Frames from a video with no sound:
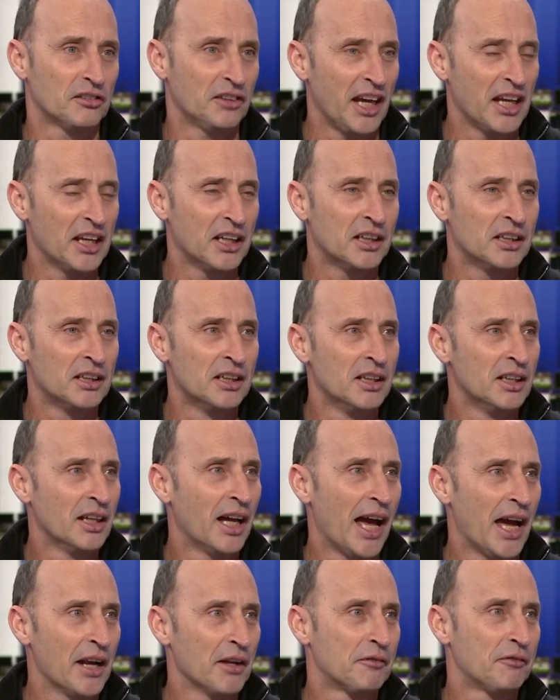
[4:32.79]
Tenner
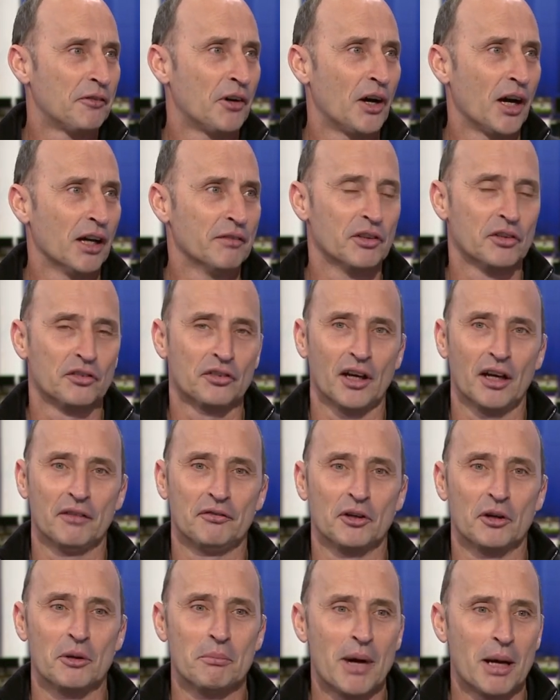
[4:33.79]
and a fiver. So
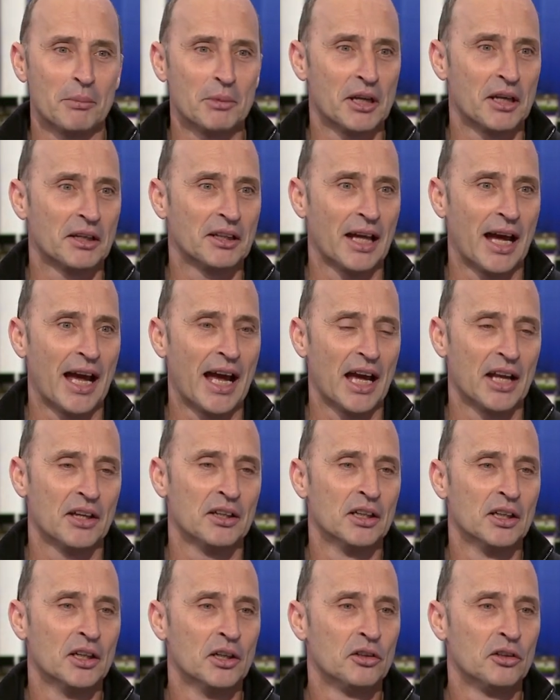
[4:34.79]
if you're a mum and a dad,